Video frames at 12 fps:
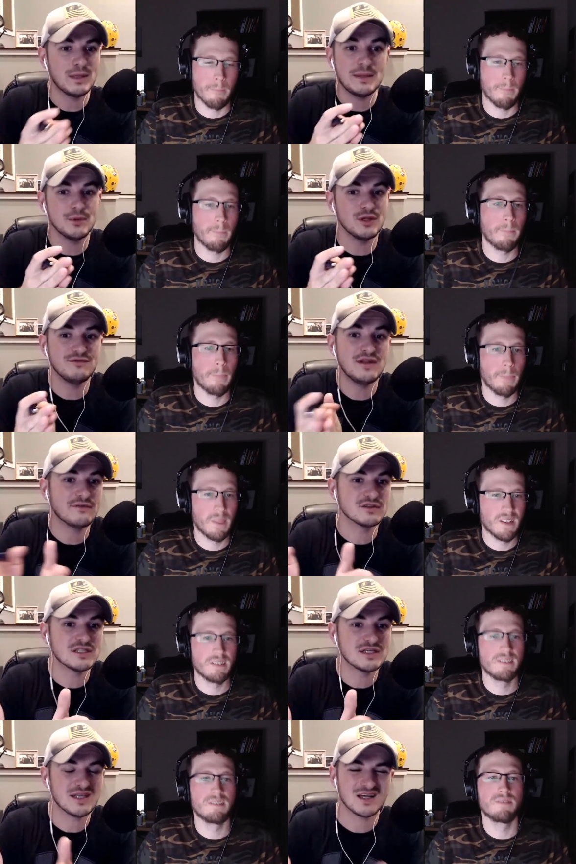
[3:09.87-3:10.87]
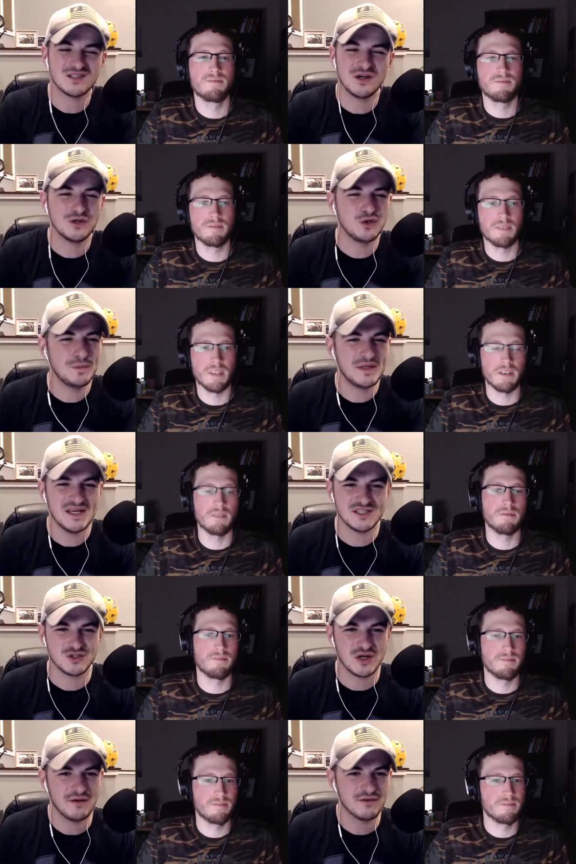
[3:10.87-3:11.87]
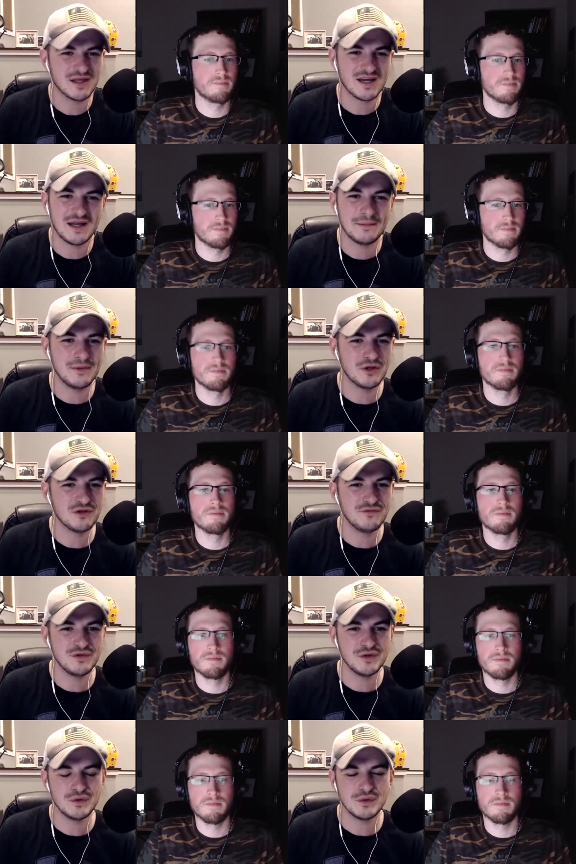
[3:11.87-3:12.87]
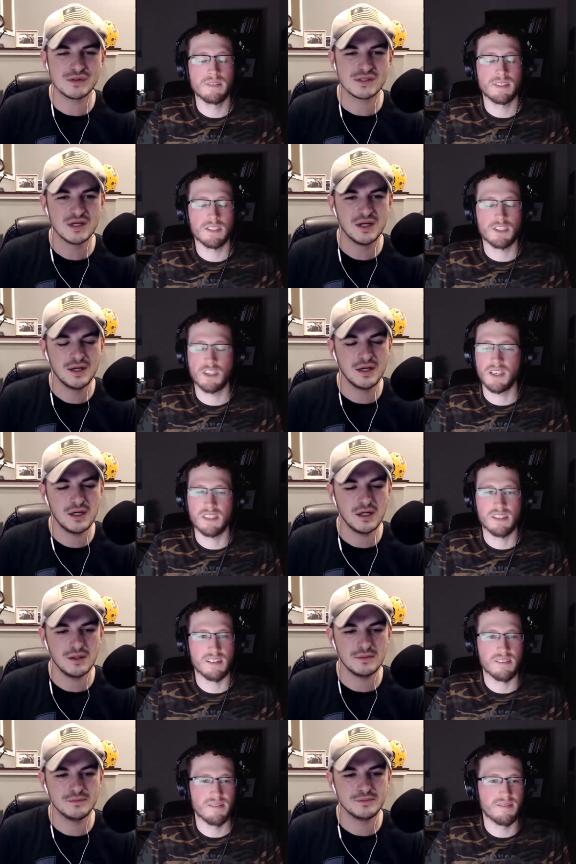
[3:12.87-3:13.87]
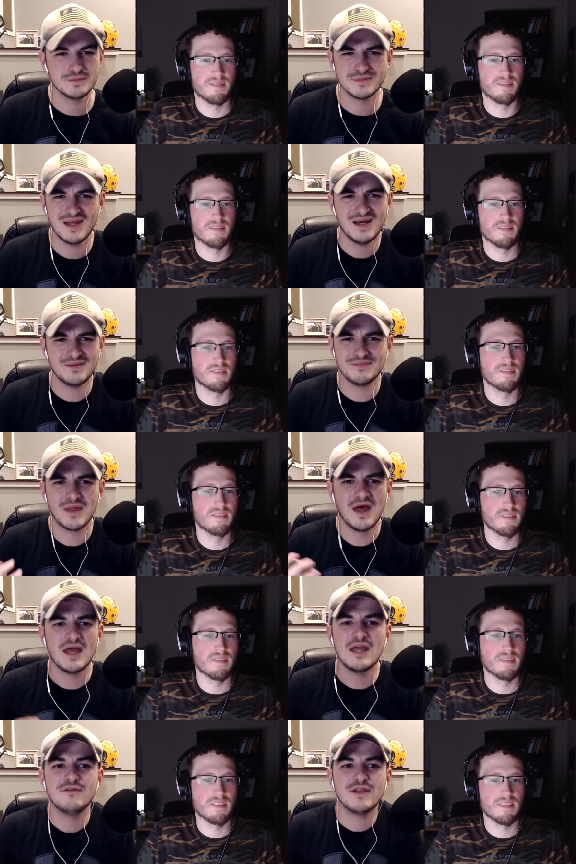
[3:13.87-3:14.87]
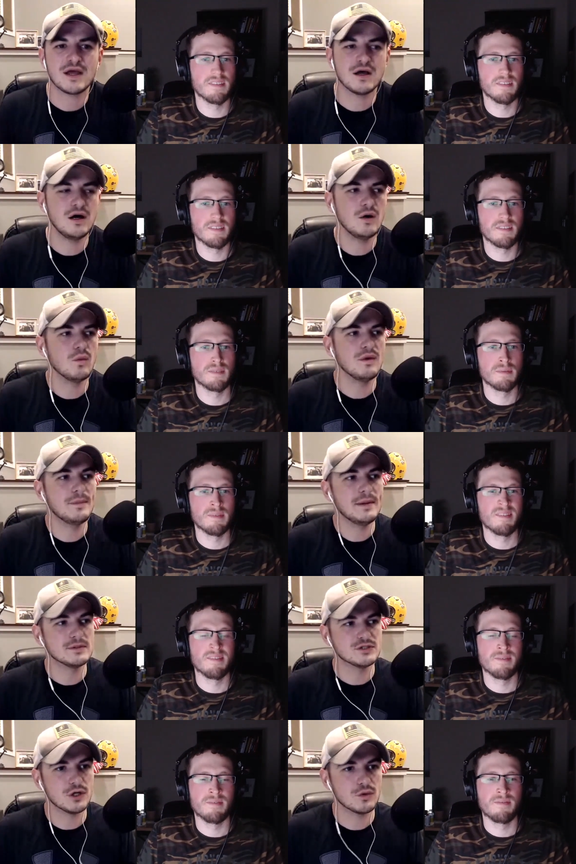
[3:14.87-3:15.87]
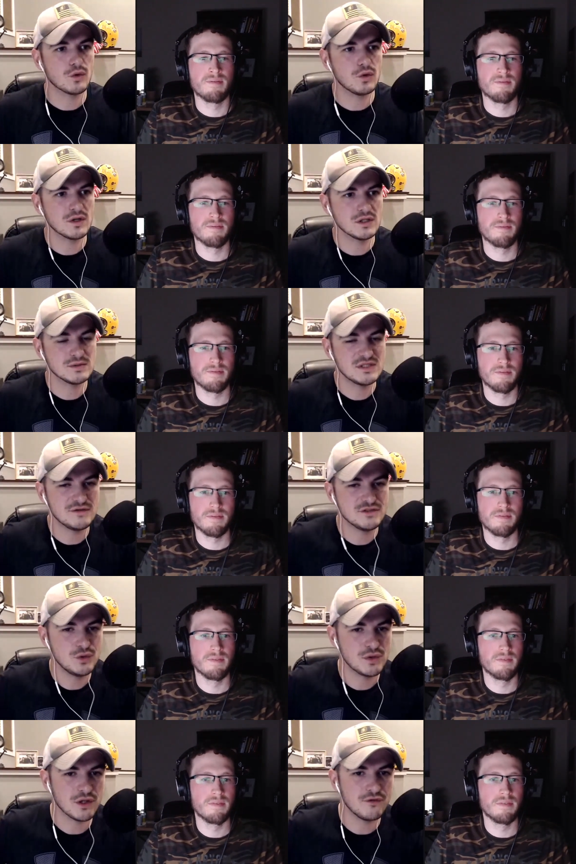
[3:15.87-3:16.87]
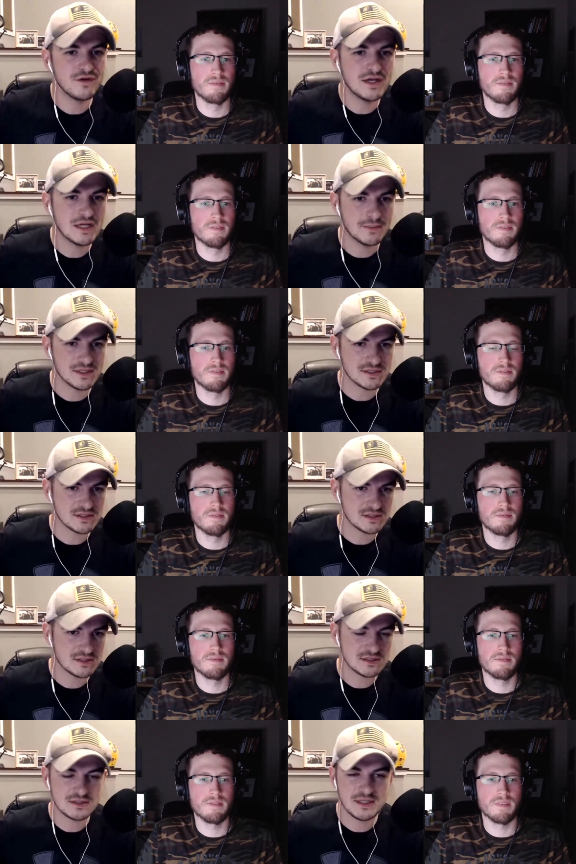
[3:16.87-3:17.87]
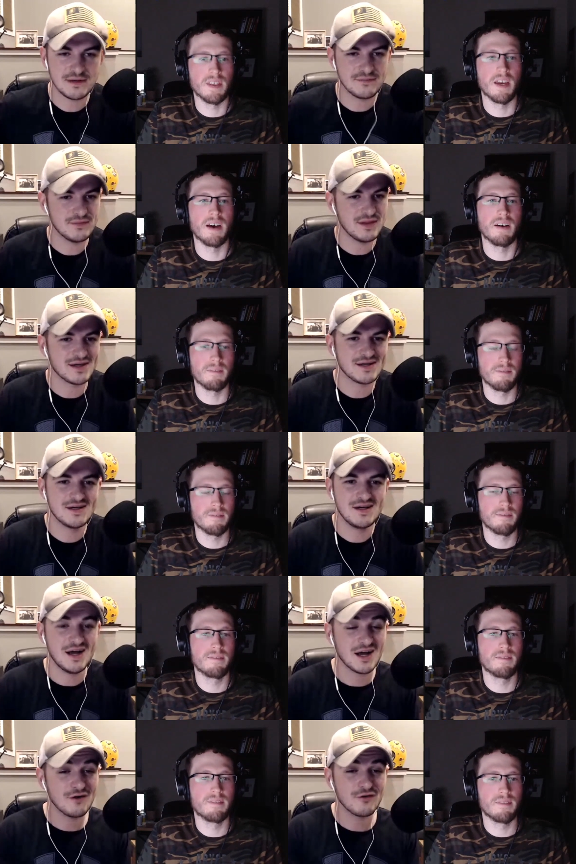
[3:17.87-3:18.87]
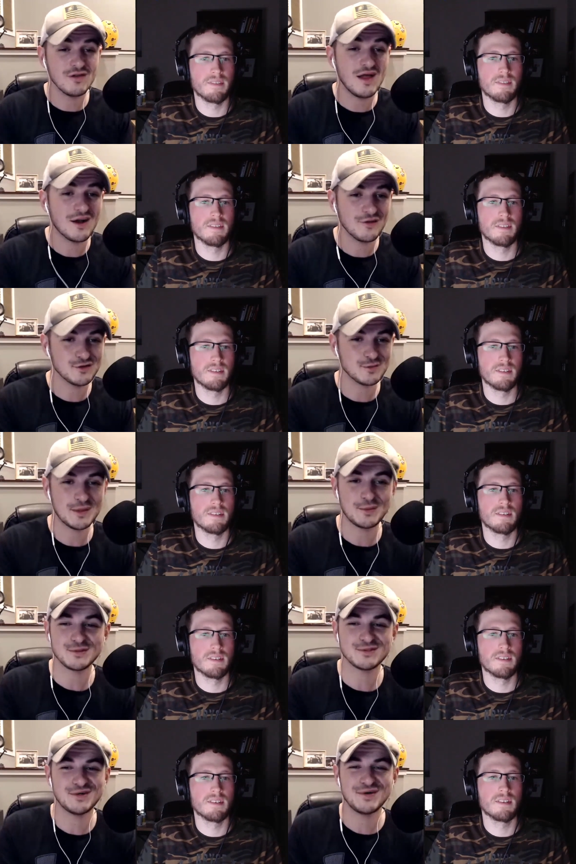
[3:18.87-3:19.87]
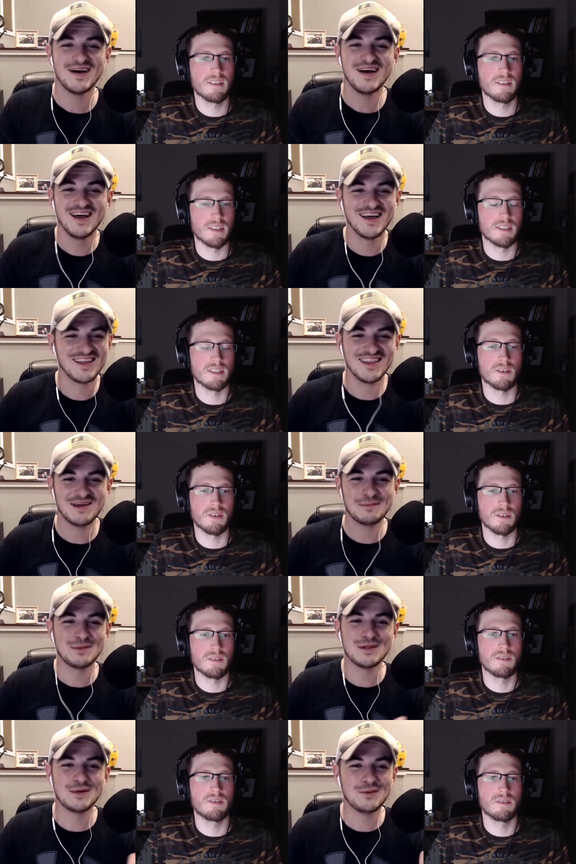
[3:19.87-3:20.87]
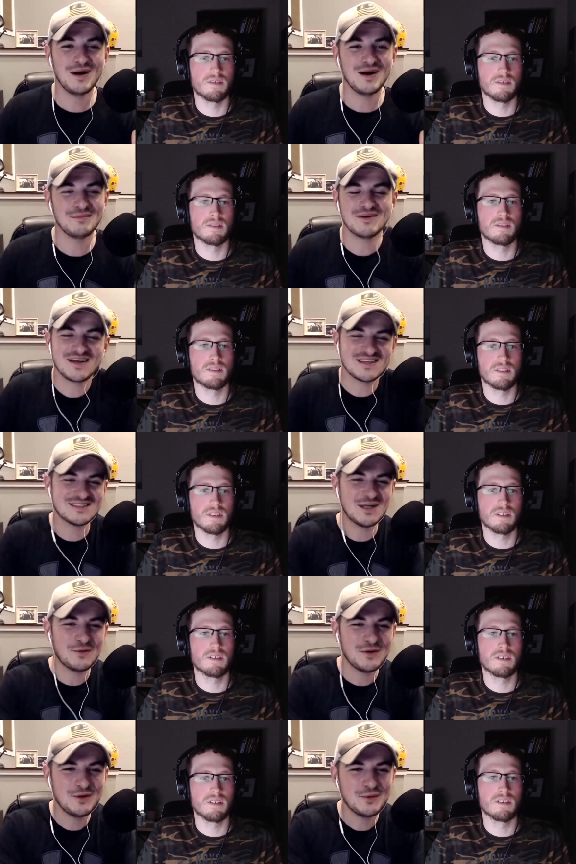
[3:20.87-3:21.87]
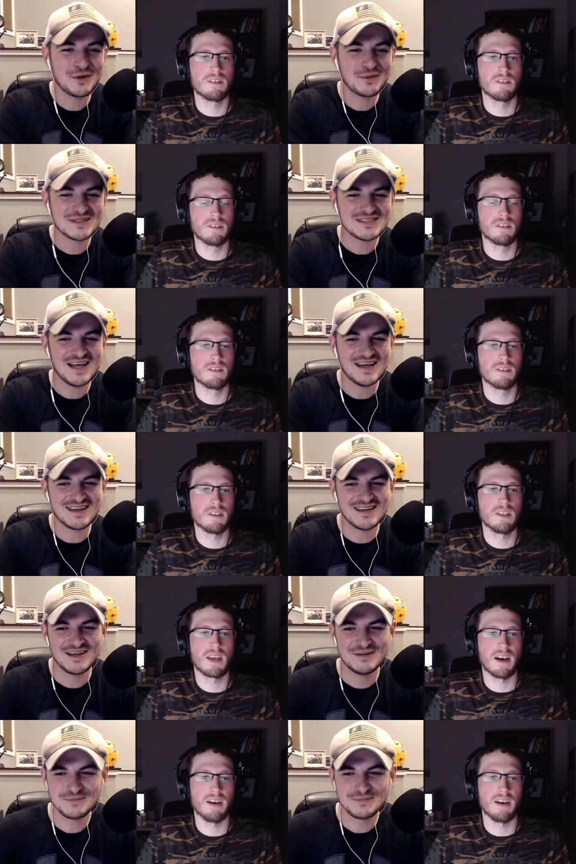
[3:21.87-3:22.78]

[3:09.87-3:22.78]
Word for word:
Speaker 1: people have never seen. Like I saw a UPS yep. driver that got a million views. Crazy. Uh, yeah, even like uh, when people started recording themselves doing their vending businesses, they yeah. like I cover a lot of those people. So cool. they blew up because no one knew what it was like, you know? Yeah.